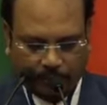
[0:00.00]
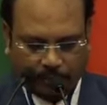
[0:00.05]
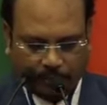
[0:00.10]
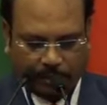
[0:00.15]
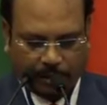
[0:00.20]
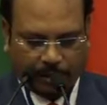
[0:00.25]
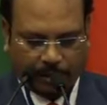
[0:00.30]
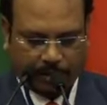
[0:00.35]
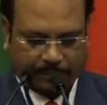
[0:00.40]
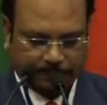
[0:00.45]

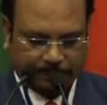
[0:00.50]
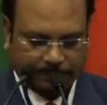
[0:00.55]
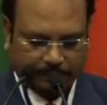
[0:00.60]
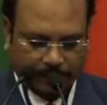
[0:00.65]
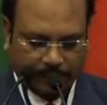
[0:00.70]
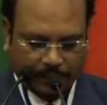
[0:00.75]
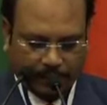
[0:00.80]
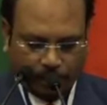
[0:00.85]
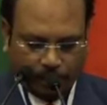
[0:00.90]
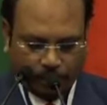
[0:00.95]
The
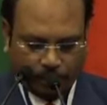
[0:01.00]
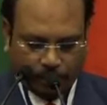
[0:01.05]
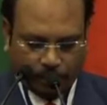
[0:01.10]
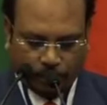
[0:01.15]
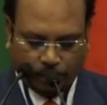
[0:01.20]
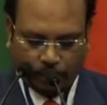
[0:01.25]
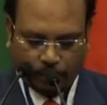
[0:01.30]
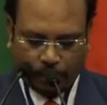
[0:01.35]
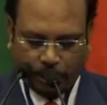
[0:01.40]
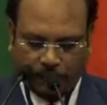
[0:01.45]

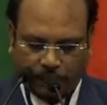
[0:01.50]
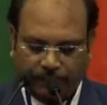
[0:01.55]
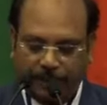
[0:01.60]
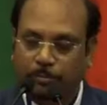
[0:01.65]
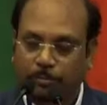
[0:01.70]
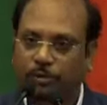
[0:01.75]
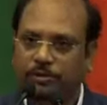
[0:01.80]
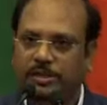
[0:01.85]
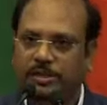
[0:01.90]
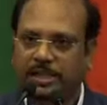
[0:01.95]
role of
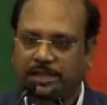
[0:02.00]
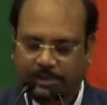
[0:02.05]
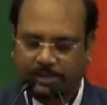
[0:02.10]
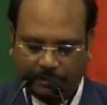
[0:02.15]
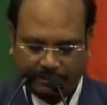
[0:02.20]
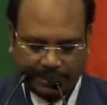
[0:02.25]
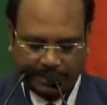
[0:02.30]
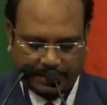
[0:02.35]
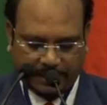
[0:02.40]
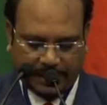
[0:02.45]
immune
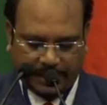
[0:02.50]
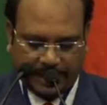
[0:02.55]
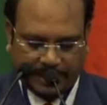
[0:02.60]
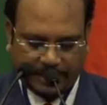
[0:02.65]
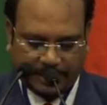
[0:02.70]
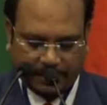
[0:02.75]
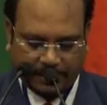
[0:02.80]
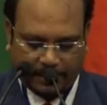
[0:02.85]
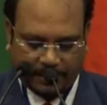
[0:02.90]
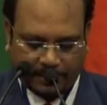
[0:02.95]
system
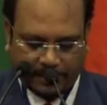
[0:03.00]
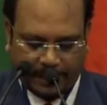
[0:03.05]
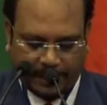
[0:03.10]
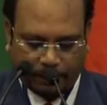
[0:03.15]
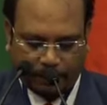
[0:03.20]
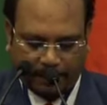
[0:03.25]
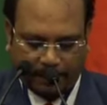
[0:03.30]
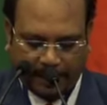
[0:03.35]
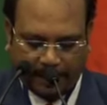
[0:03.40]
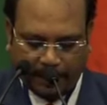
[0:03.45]
interactions,
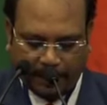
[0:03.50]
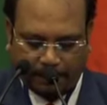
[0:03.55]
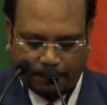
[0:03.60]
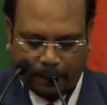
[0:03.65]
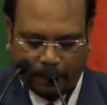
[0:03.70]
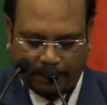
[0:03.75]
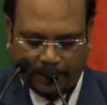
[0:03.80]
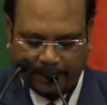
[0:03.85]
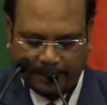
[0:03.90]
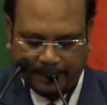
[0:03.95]
nanoparticle
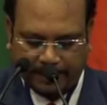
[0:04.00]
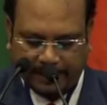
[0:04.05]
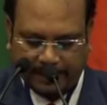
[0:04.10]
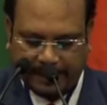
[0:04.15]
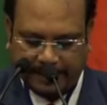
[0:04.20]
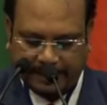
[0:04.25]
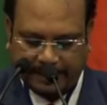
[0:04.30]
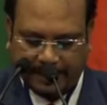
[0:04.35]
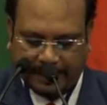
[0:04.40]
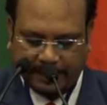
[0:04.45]
properties
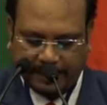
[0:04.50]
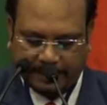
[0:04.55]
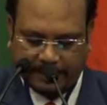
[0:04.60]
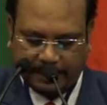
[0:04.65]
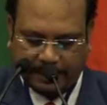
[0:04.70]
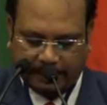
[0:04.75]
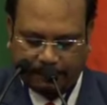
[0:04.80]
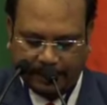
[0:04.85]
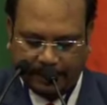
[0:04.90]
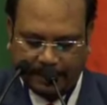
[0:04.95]
like site
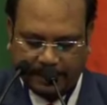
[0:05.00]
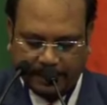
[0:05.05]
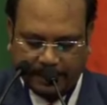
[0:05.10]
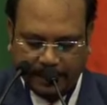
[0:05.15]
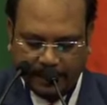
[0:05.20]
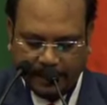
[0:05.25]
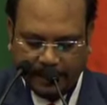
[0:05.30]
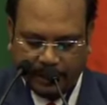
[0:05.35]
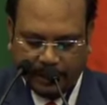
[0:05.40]
surface,